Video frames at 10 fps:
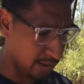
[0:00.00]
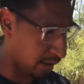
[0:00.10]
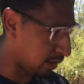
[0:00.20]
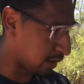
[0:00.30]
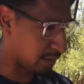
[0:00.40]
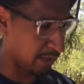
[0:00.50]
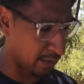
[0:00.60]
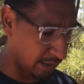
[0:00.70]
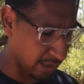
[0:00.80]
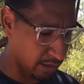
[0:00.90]
I'll explain
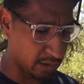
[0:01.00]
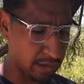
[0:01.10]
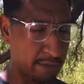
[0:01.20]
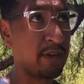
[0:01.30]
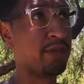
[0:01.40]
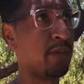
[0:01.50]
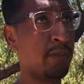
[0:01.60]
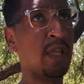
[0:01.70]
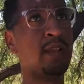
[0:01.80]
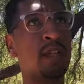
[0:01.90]
later, if you're
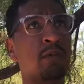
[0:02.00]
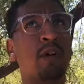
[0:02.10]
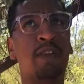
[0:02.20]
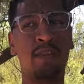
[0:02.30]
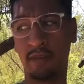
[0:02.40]
familiar with